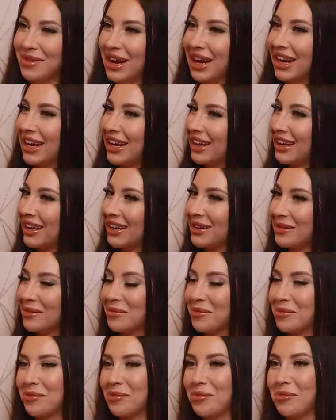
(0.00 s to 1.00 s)
my uh,
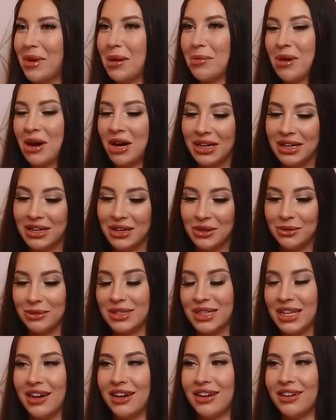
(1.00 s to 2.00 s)
my body
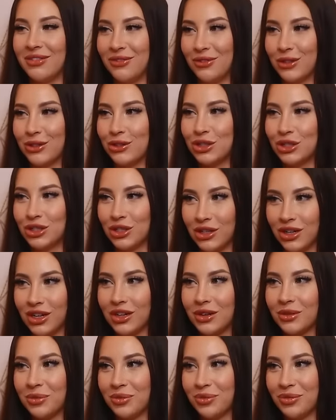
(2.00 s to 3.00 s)
knows that for sure.
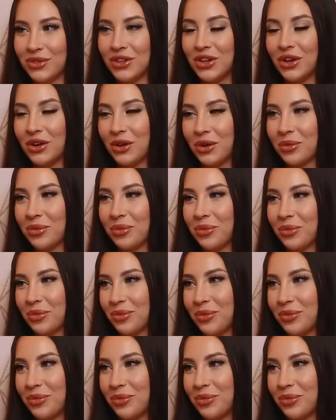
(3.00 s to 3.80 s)
Yeah, because